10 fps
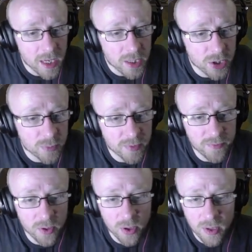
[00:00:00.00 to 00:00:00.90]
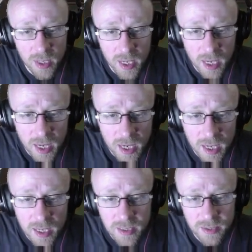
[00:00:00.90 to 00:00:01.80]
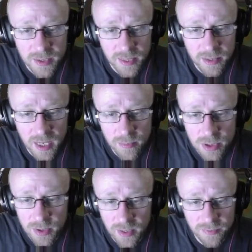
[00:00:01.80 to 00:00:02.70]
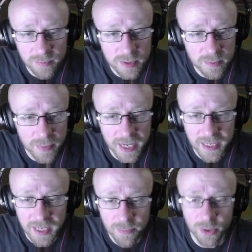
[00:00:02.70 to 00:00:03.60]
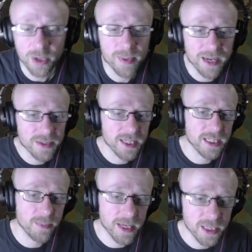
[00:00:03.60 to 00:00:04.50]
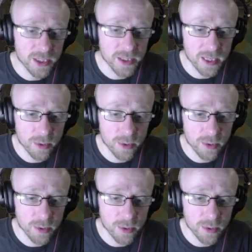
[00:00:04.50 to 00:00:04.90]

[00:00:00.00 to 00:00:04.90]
Just before, so St. James strike from Spain. I'm not going to pronounce that in Spanish because I will